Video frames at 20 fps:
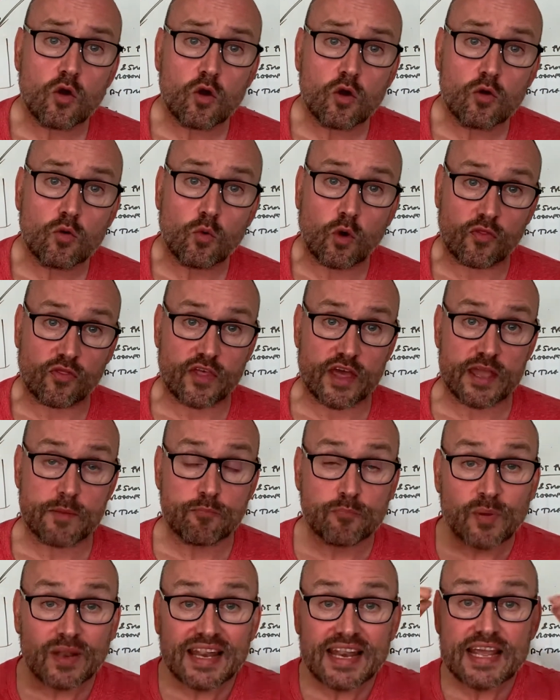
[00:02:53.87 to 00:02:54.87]
what they
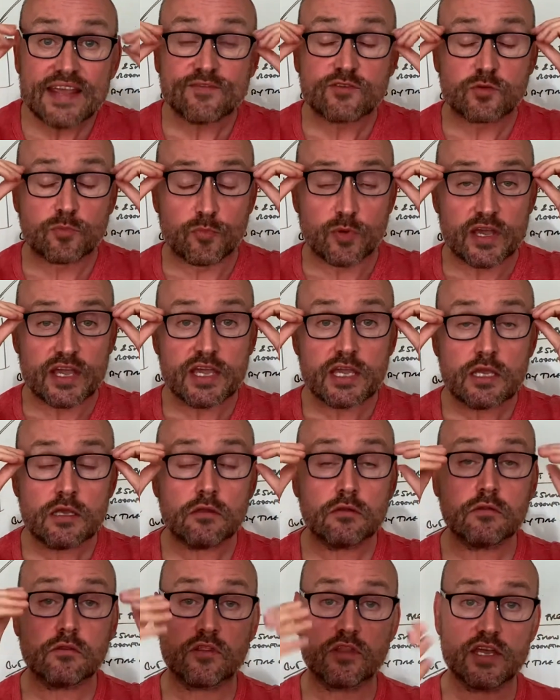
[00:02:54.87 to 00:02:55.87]
believe to be
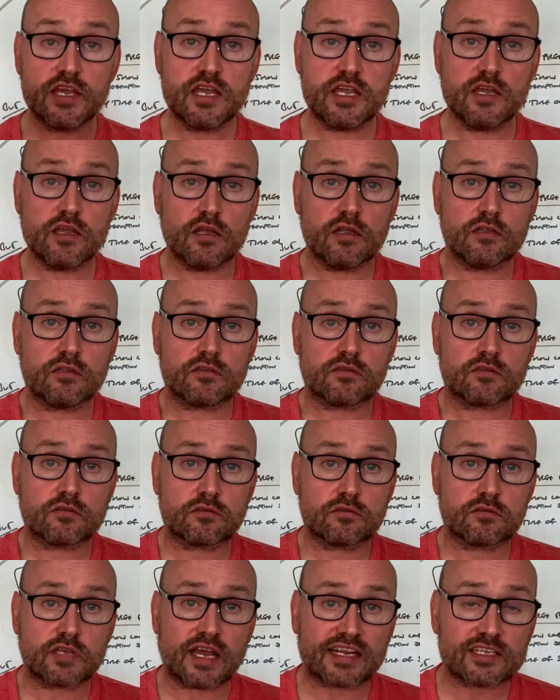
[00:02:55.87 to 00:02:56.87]
the
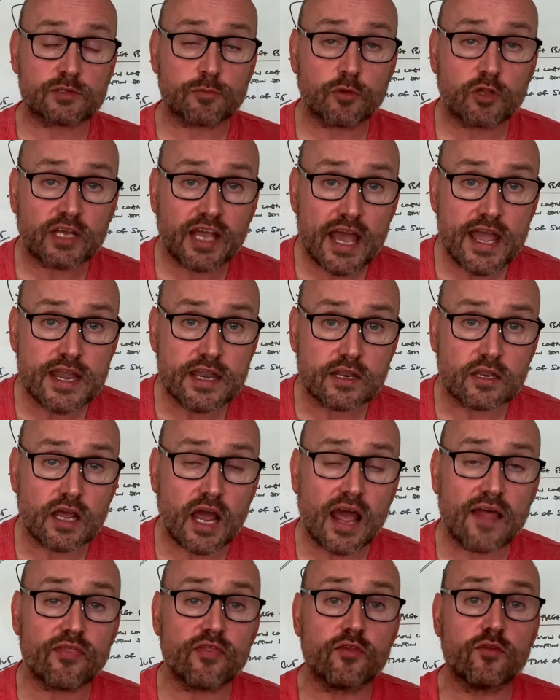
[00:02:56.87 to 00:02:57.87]
taxable gain,
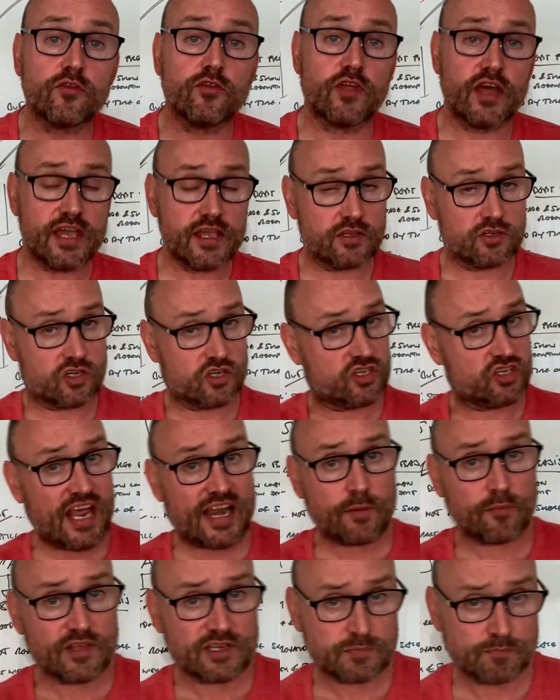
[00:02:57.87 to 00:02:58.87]
and they set
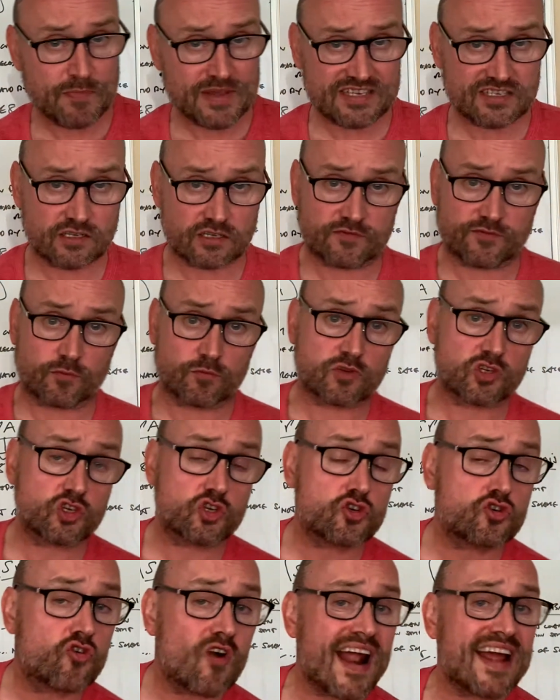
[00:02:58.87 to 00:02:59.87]
up this business from
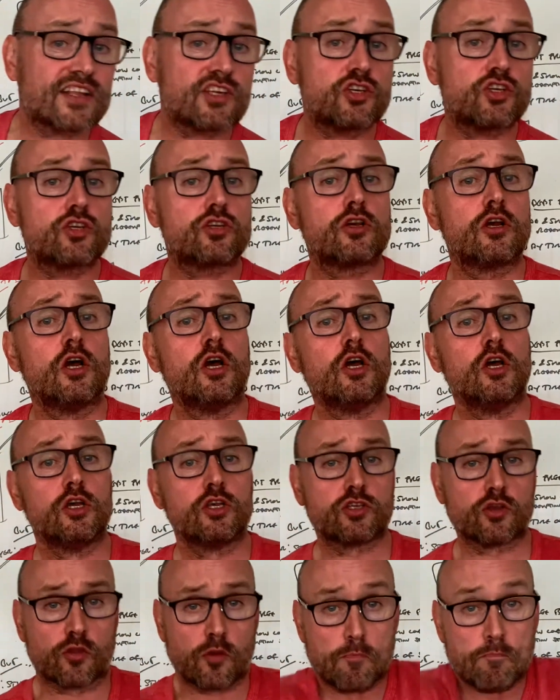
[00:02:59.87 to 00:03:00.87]
scratch.
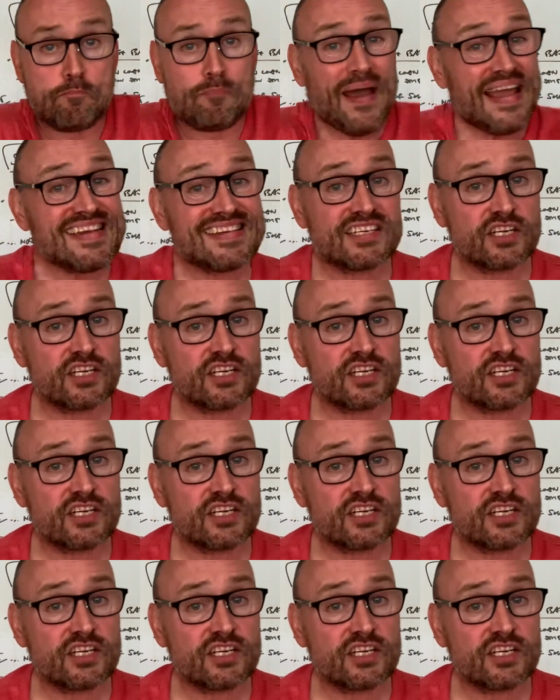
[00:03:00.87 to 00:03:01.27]
So the base